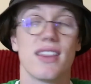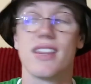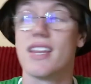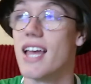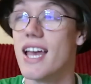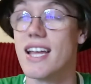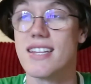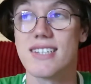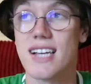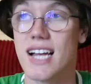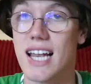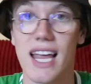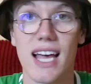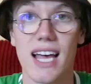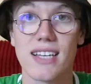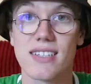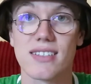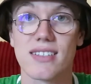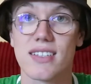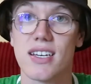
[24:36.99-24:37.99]
It's
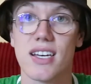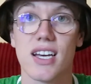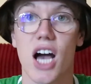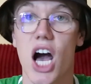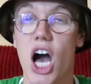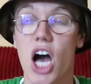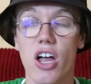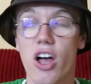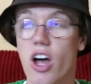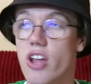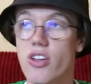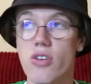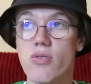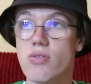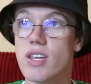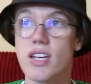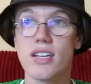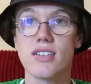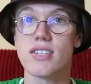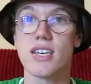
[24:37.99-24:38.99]
class. I don't
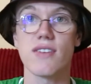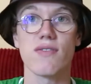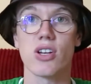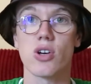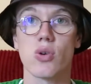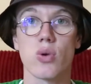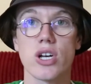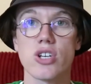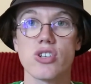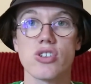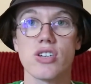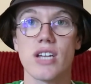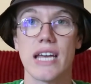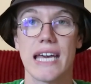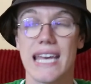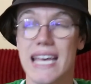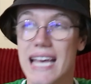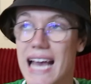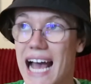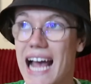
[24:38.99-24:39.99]
think it's even a question.
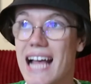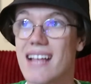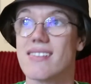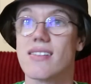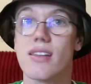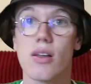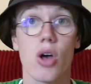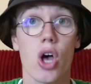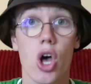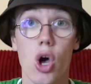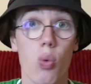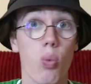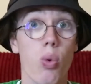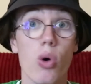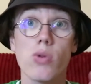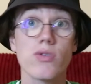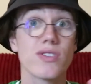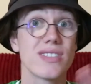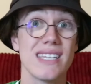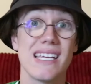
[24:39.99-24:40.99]

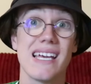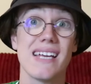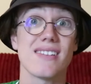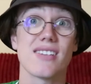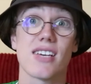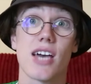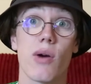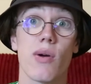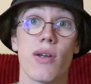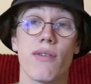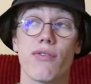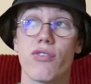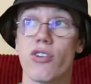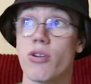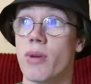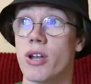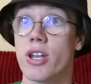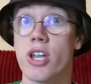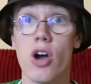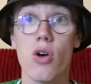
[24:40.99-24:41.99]
Wolves need to go in for
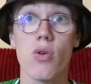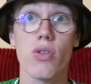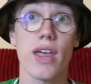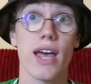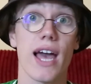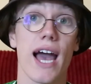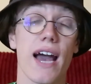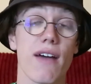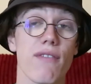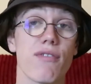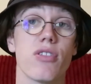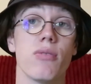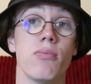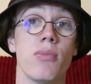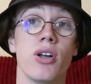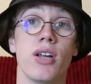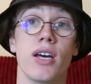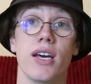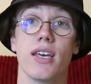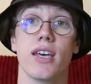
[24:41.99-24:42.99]
him. I know they have the
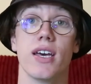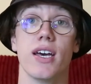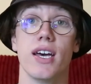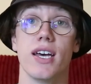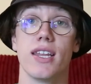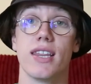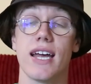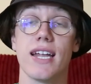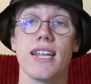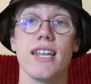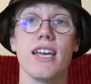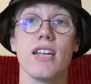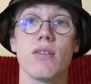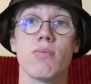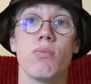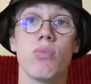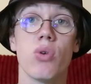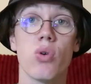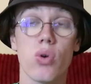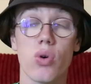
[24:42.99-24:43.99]
money. They need
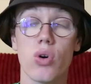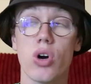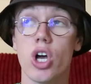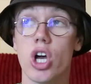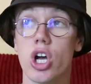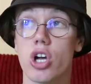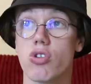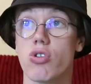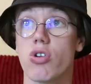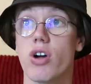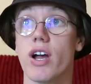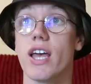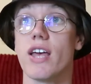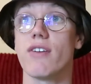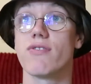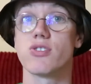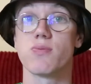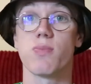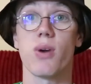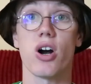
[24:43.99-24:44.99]
more
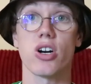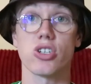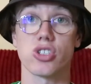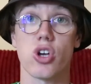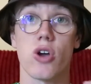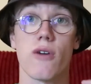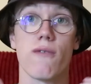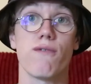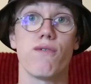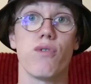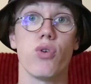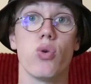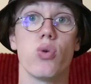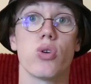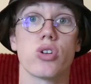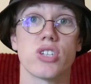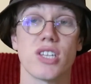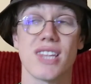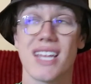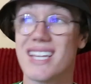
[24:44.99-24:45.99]
creative sparks going
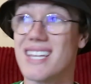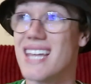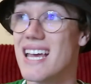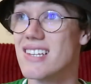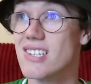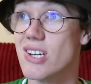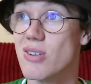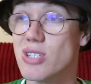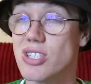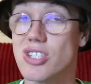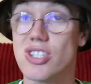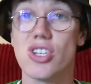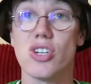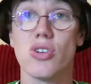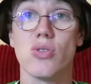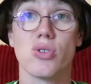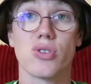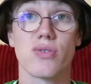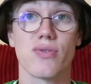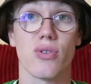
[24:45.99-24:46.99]
forward, because I think Neto is
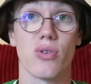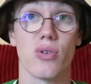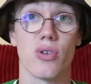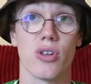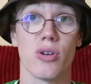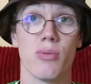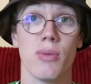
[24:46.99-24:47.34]
huge for them,